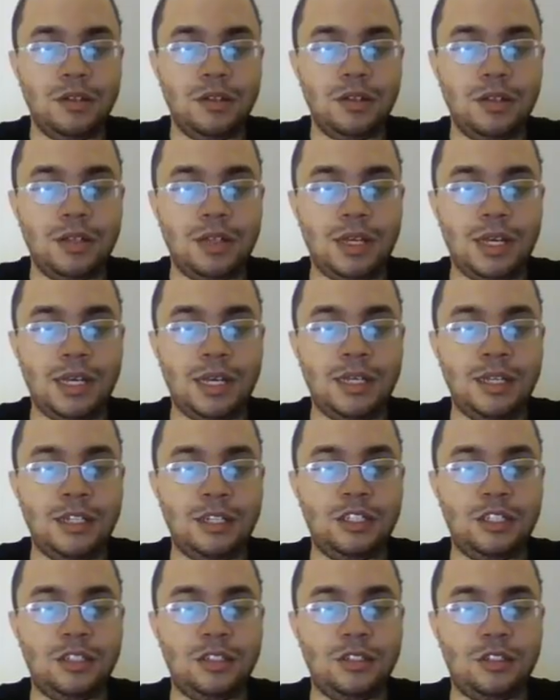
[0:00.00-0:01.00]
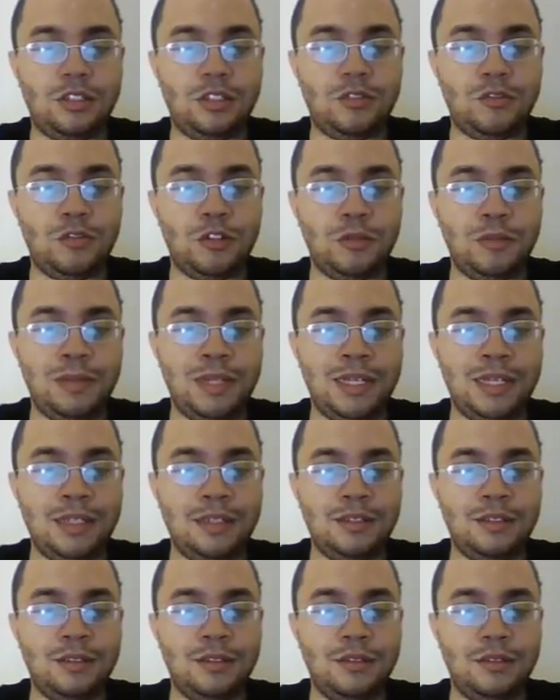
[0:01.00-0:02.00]
Okay, he's squirming
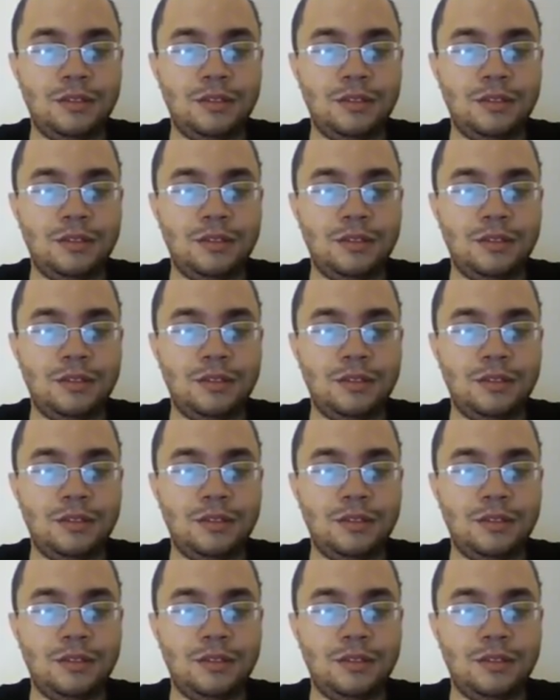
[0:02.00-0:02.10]
and...